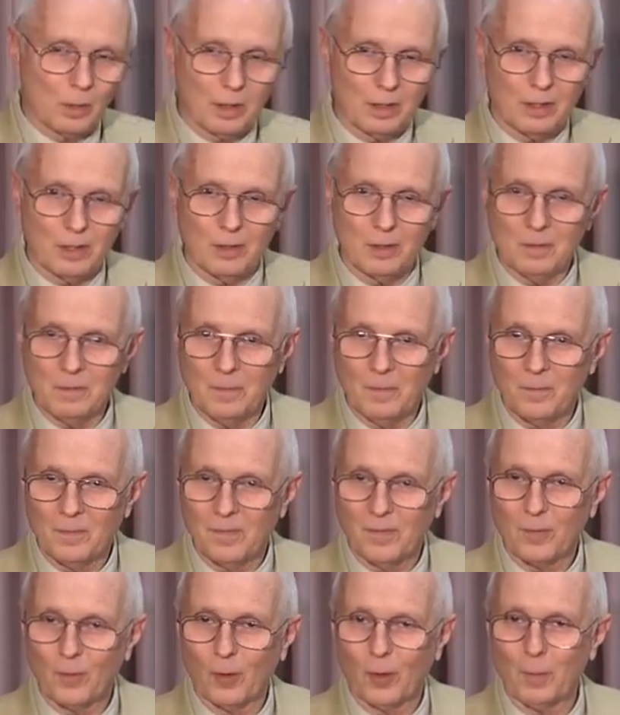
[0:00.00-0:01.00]
with you
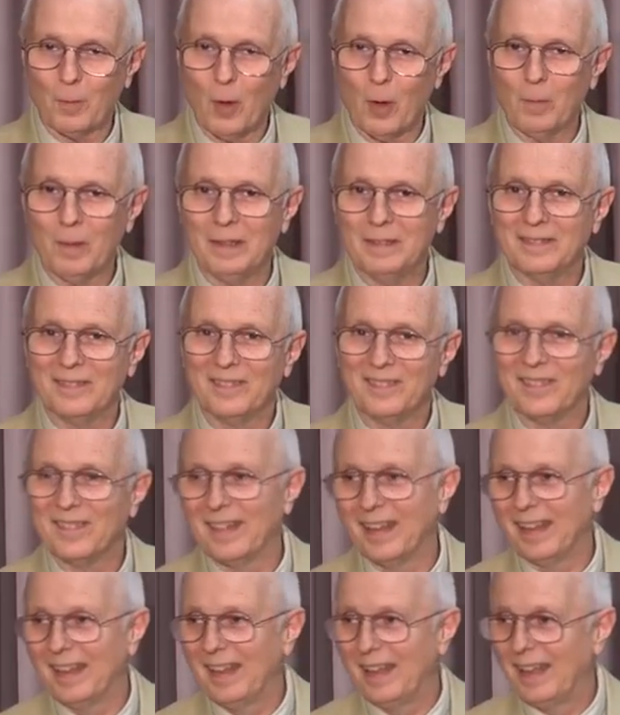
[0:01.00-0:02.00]
for a moment
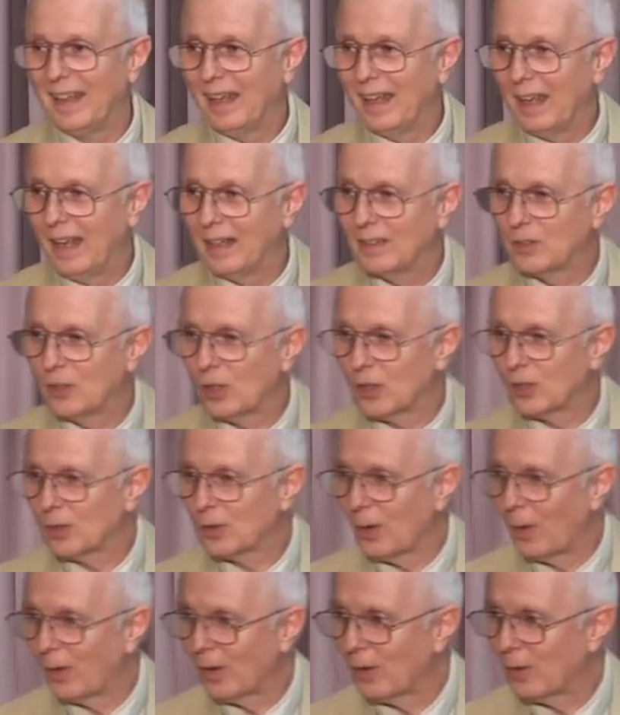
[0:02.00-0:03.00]
and just
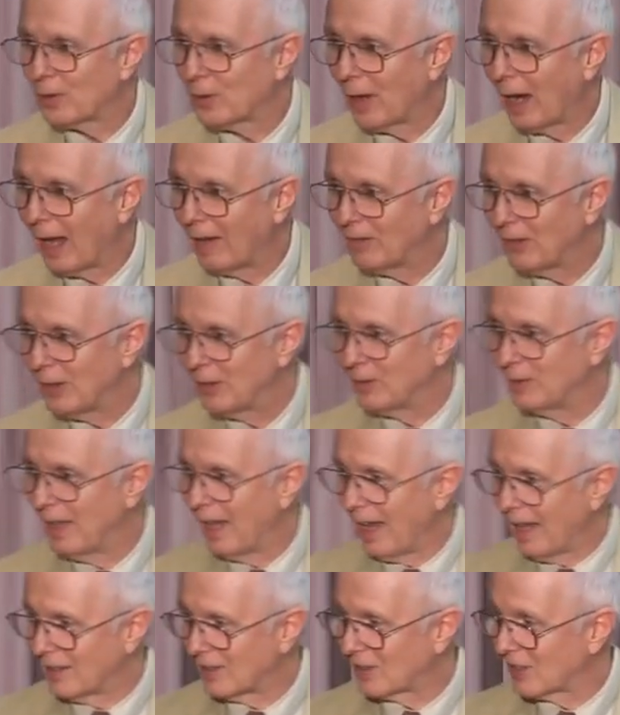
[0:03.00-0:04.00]
sort of drive you
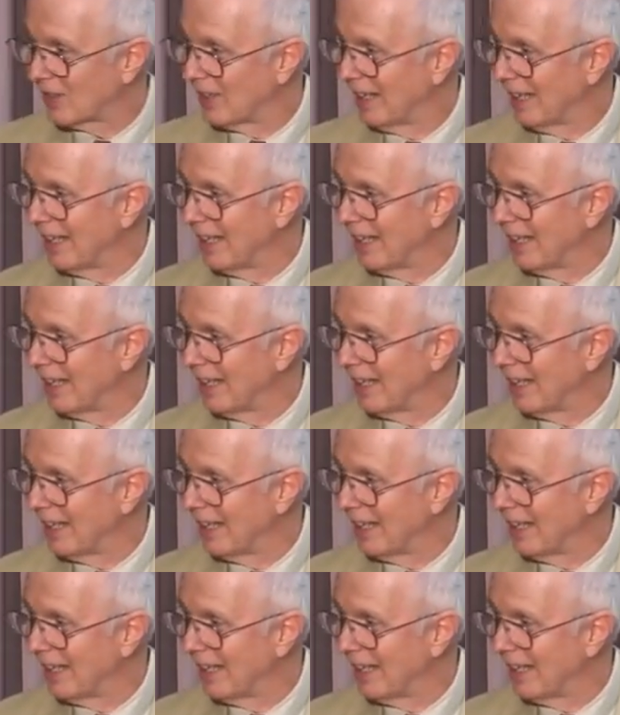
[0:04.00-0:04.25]
nuts